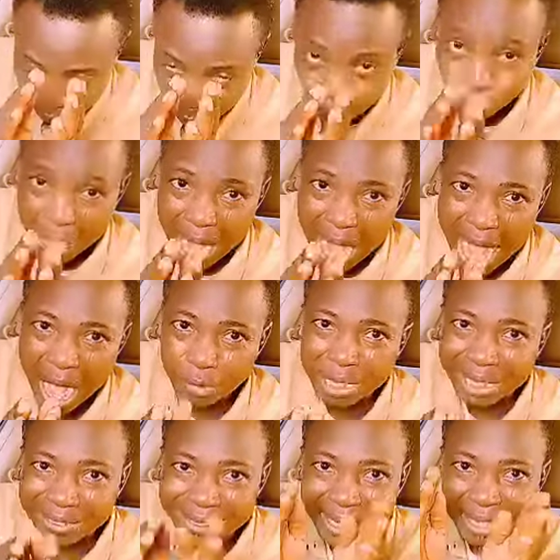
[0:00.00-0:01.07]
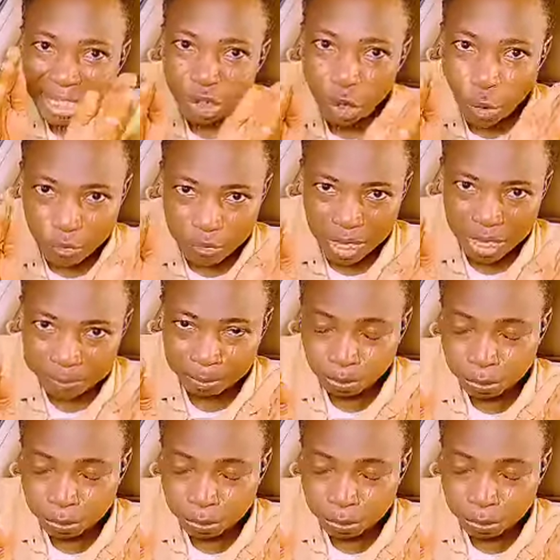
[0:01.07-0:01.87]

to that house and take it over.